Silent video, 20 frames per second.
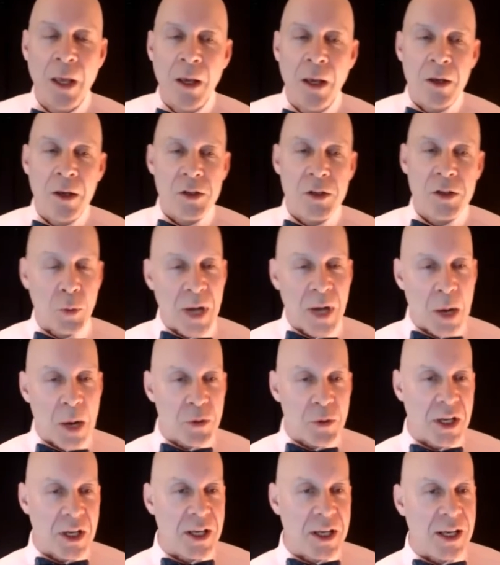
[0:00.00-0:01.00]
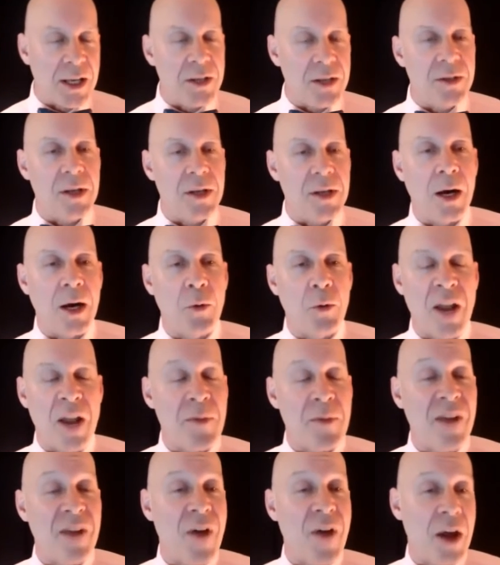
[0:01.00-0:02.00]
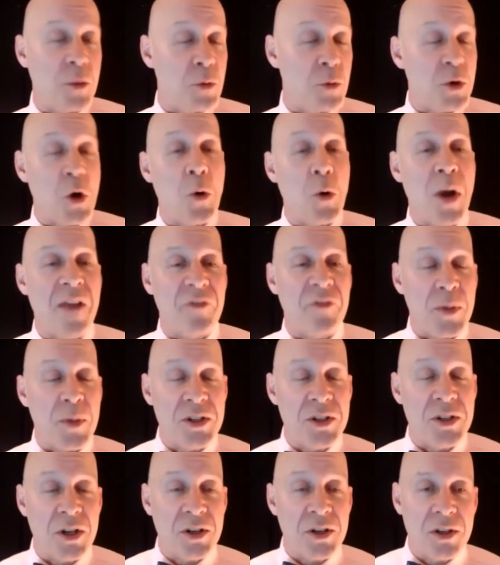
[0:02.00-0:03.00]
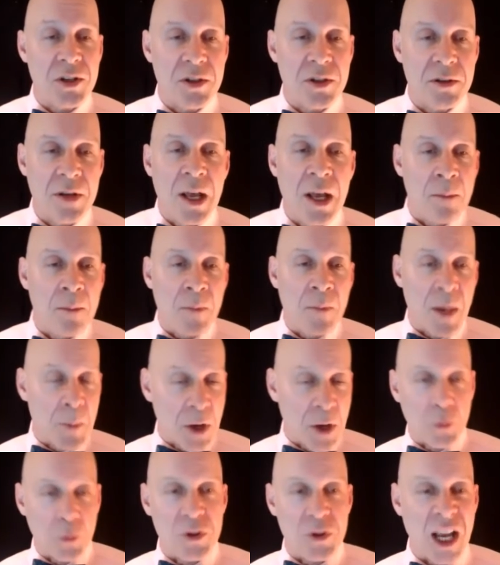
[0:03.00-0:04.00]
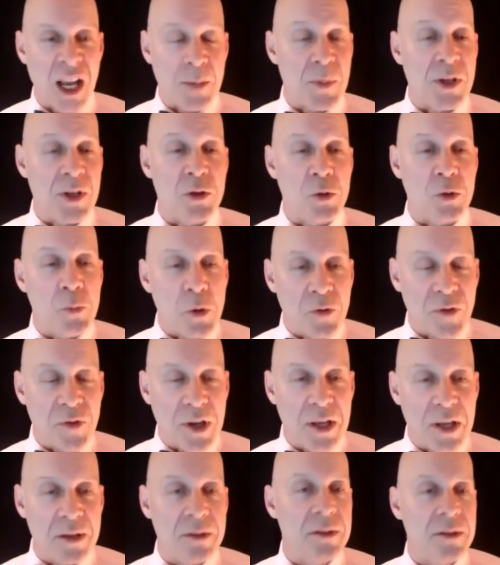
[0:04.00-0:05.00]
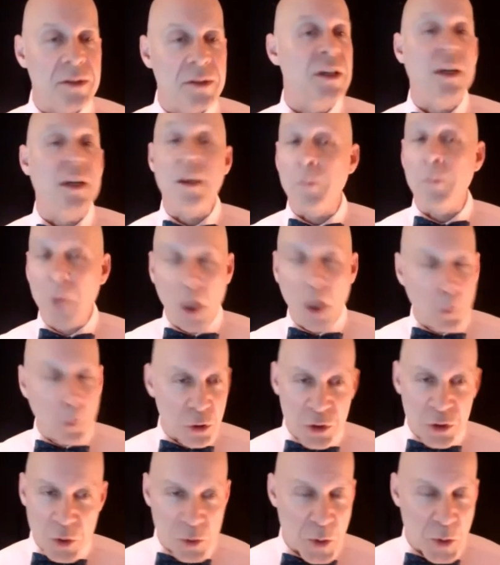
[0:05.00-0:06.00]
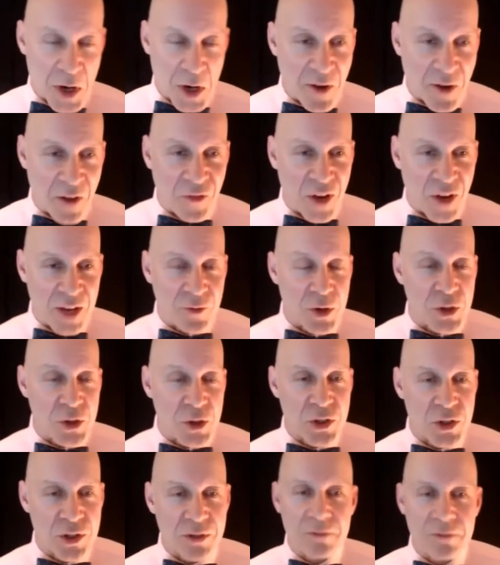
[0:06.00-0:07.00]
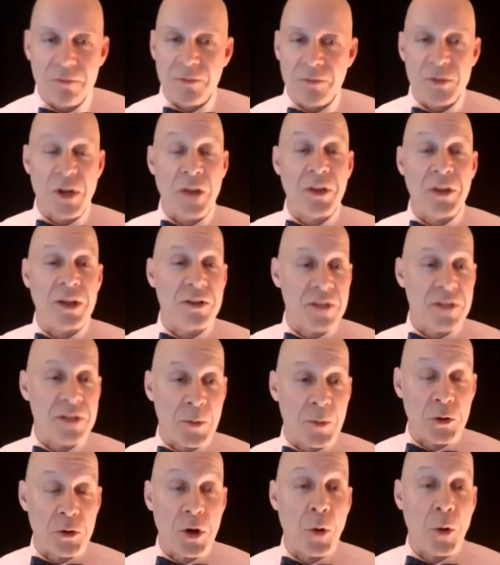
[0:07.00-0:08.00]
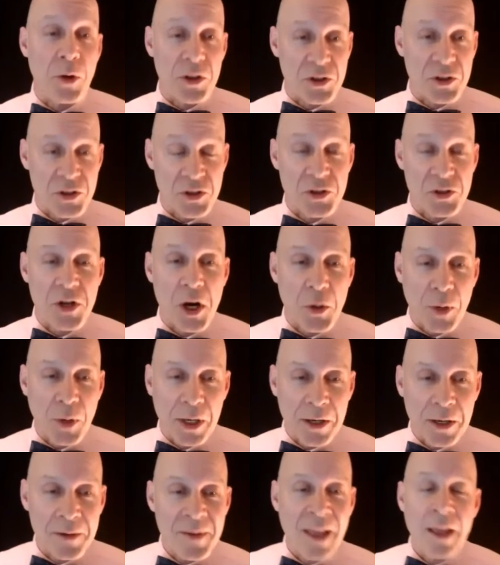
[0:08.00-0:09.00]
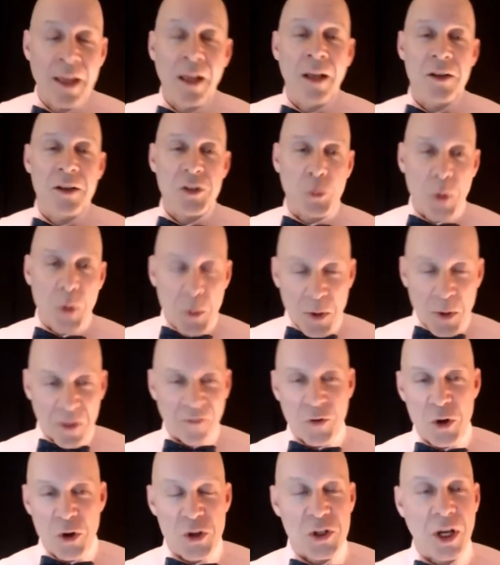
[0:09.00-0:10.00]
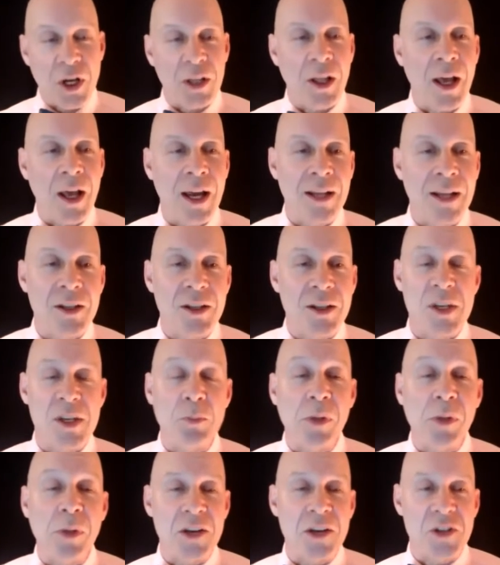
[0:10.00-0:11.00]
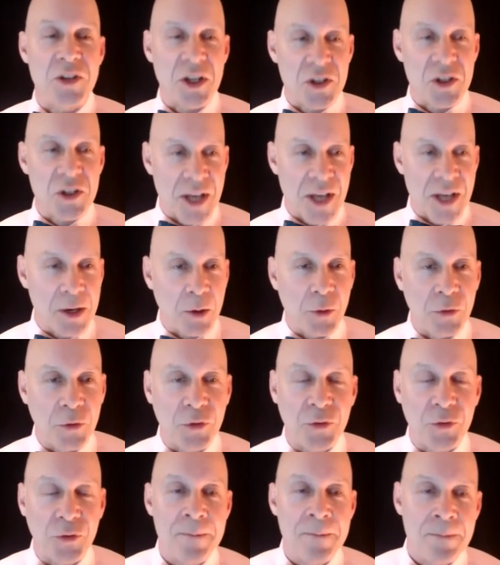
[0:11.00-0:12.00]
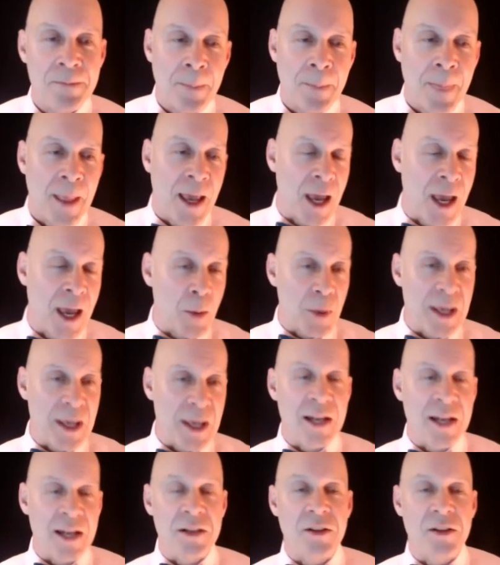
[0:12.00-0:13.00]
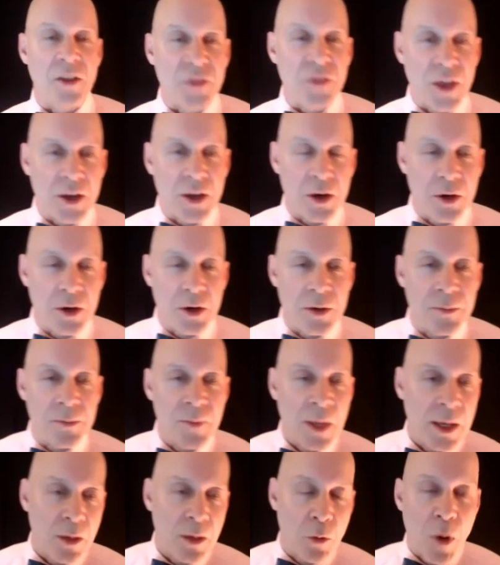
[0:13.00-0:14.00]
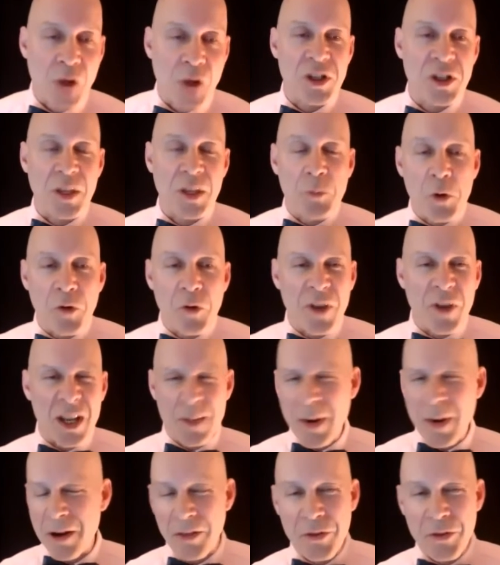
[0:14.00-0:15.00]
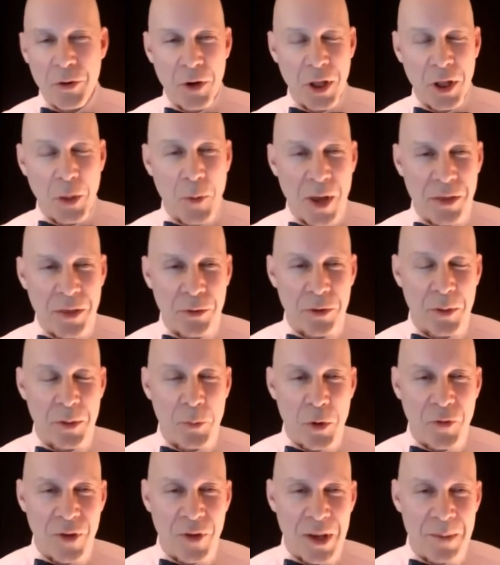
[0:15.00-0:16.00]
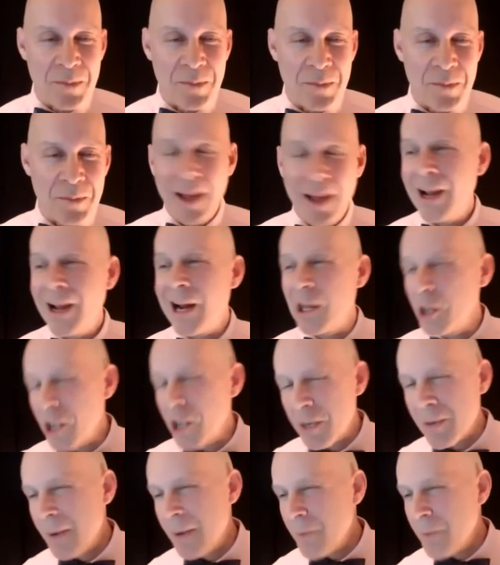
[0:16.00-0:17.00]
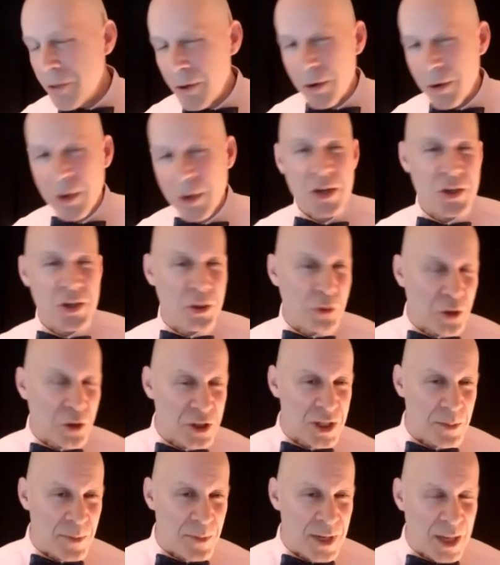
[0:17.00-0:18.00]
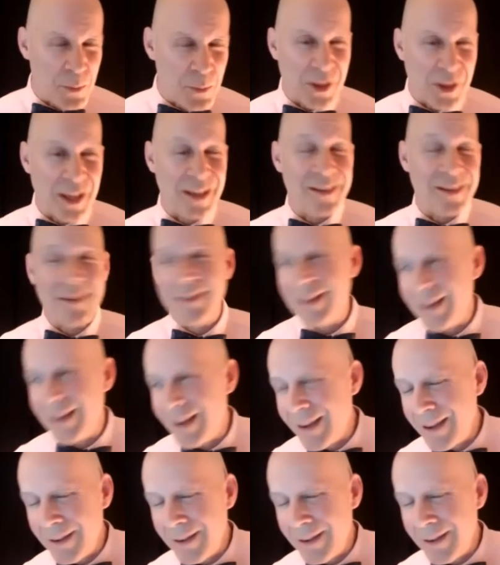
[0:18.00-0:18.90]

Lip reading: So when I was a kid, whenever my father would go away for business, my mother would take me to a movie. Mel Brooks was one of our favorites, so I think some of where this is going. So we were the first online to see Blazing Saddles, and we get into the theater, we're watching the movie, and about a third of the way through the movie, I look at my mother, she looks at me, and we're like, ah.